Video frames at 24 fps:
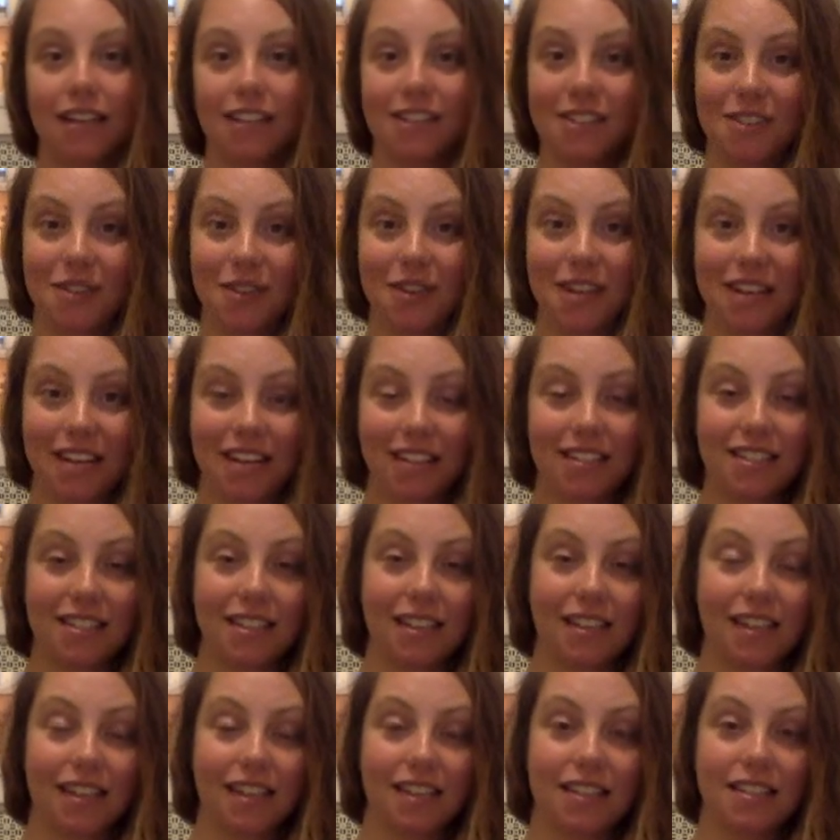zodiac
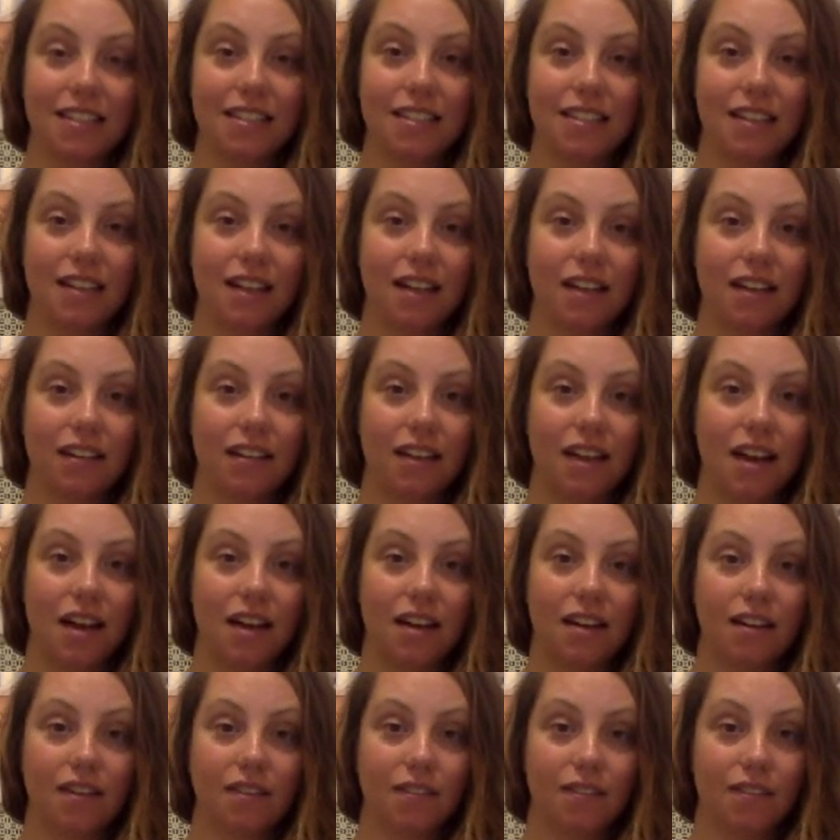signs, a
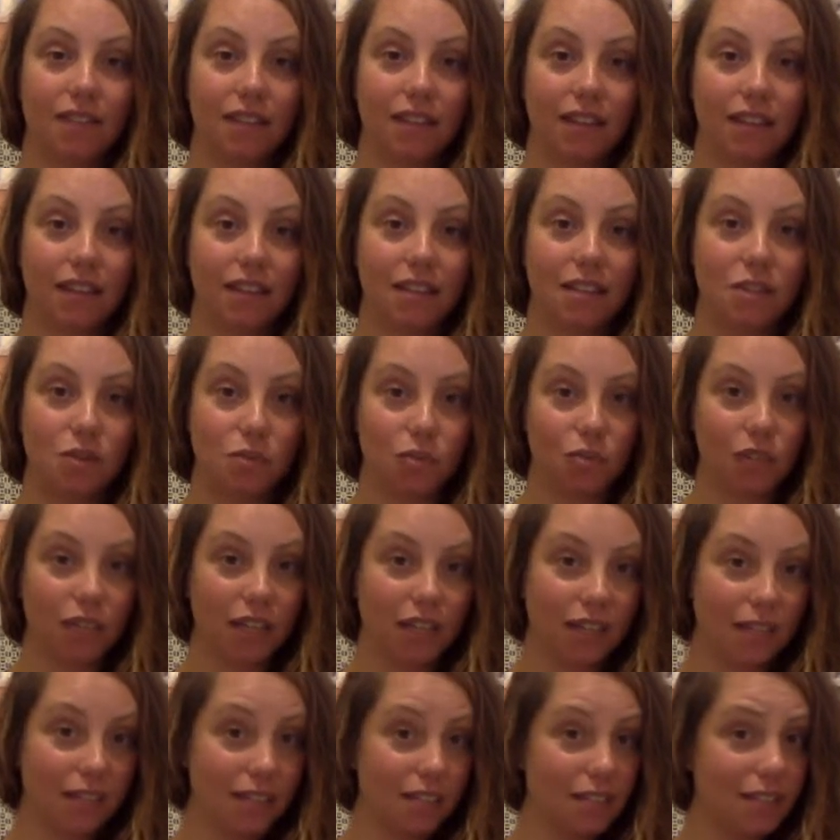lot of these
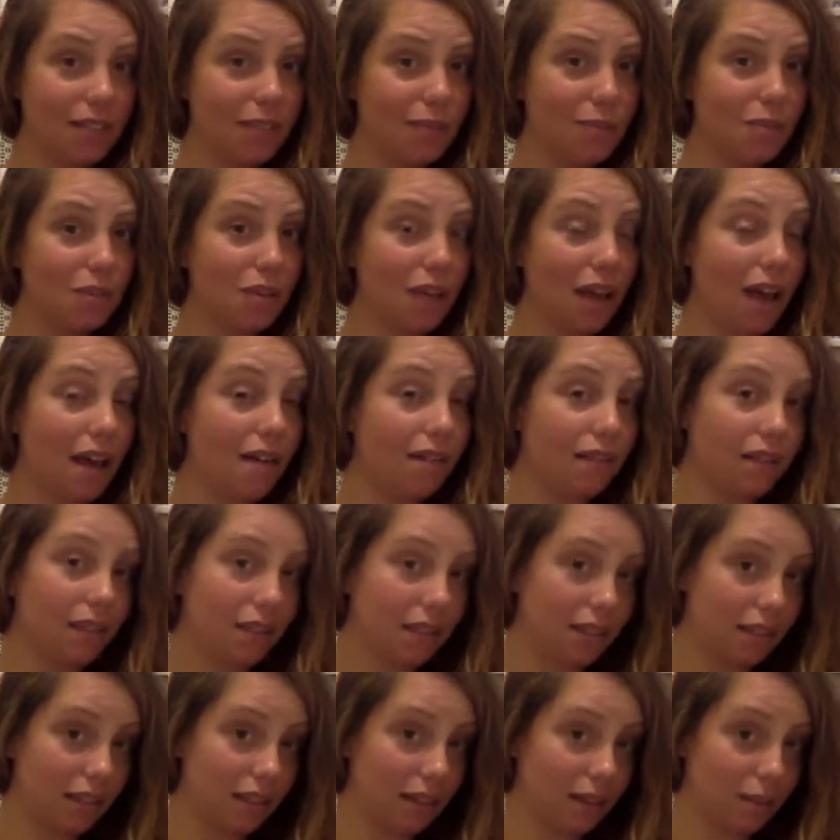readings seem to have a
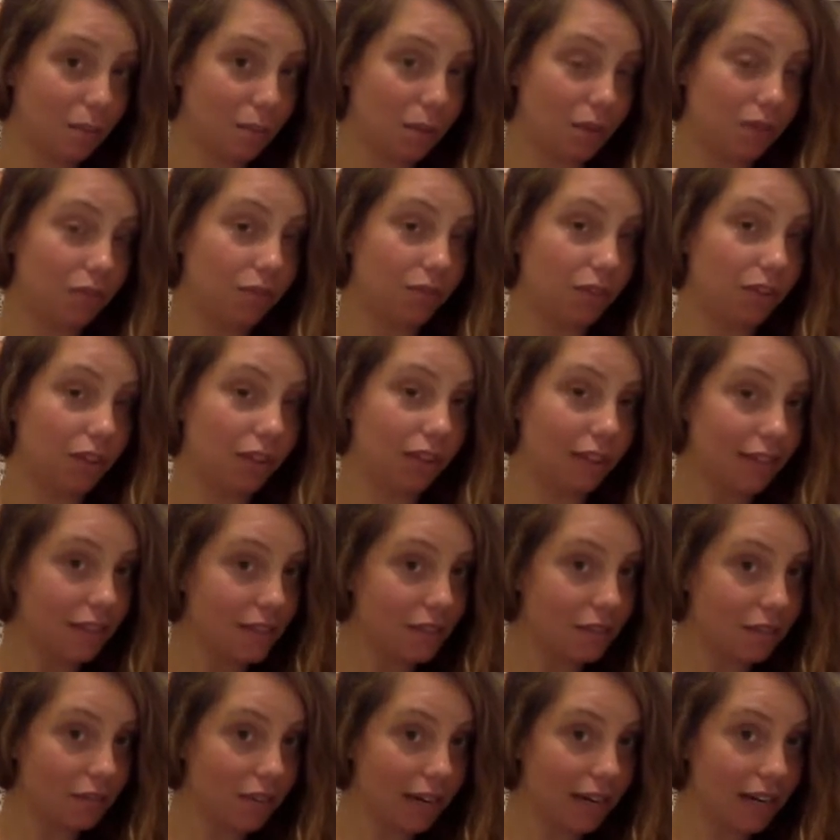theme of
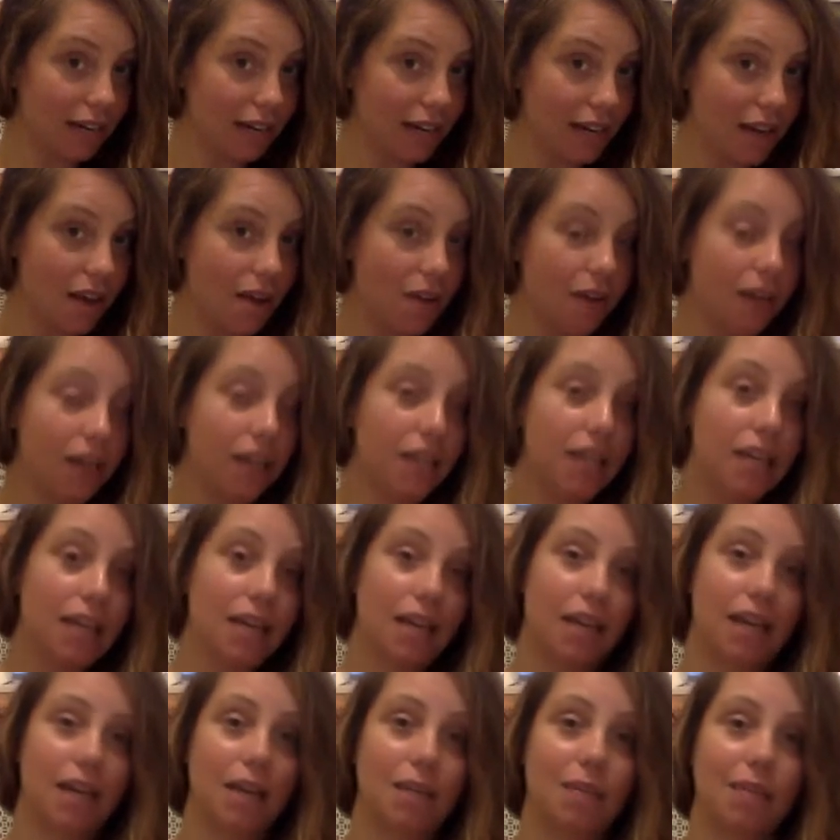release right now,
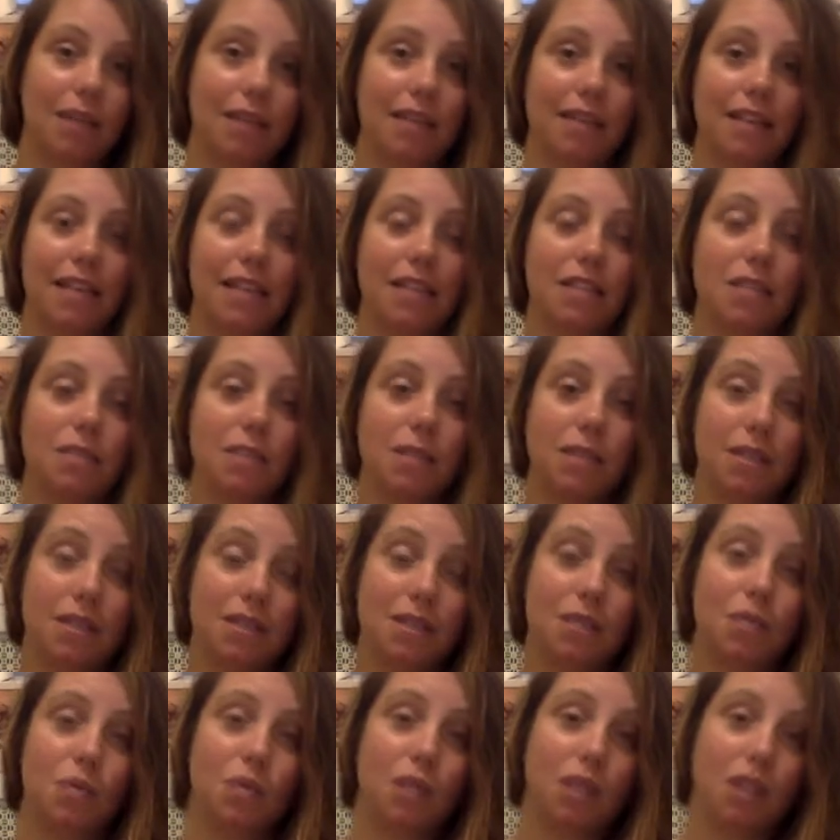and I believe that's
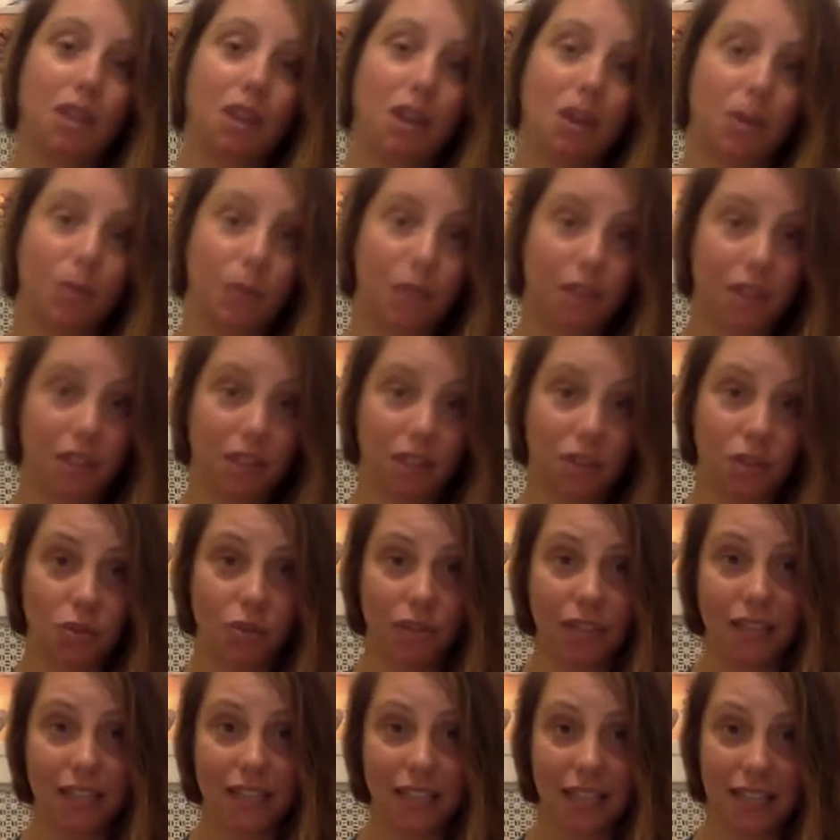because we are within
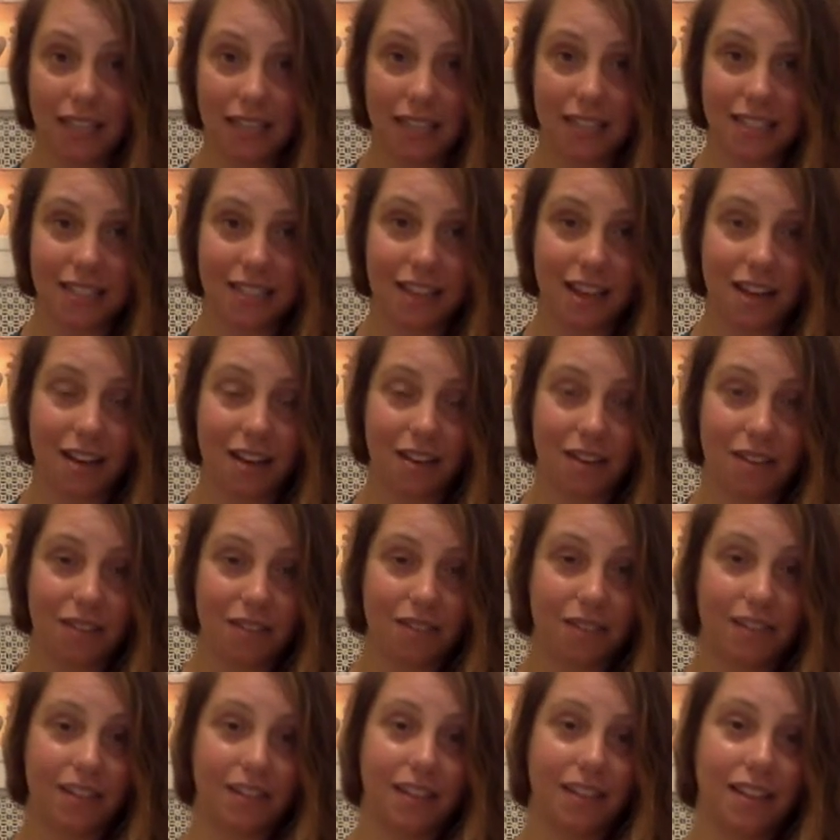3 days of
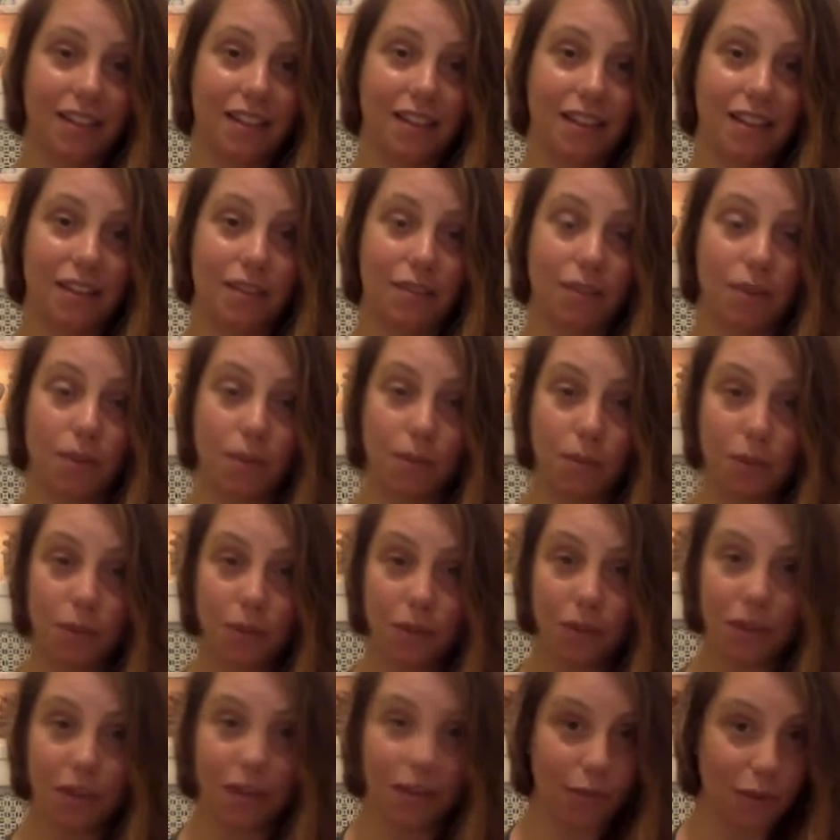the full
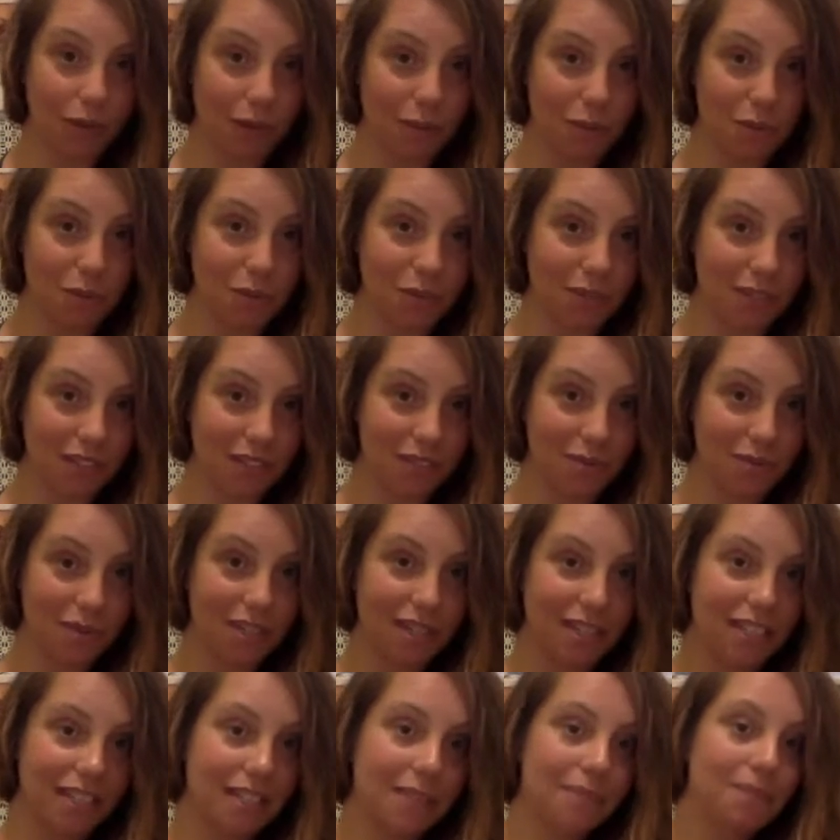moon when I'm doing this
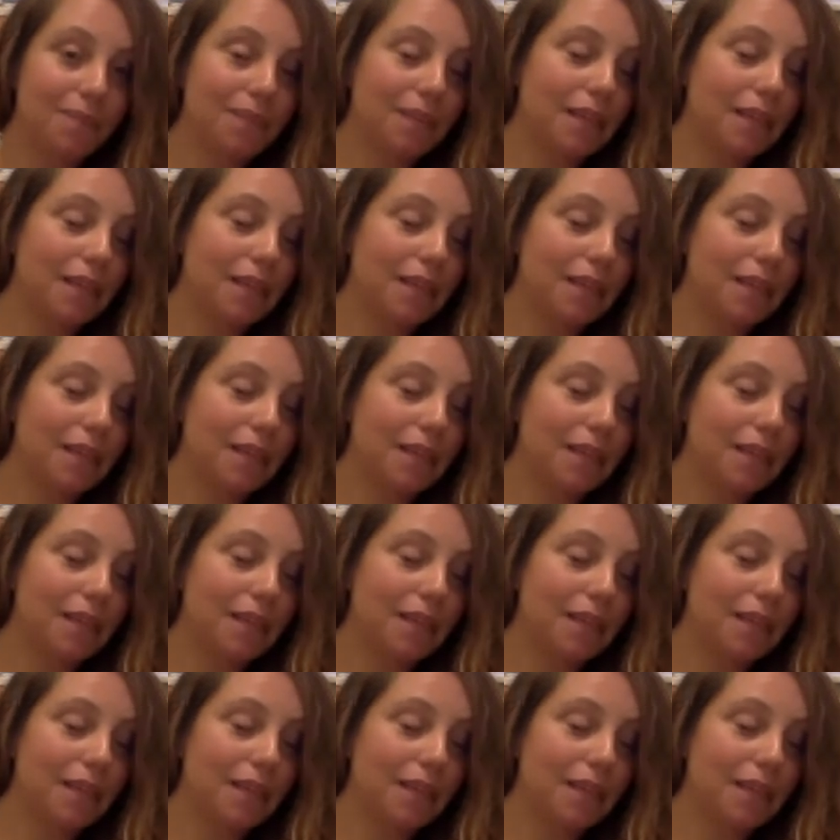reading.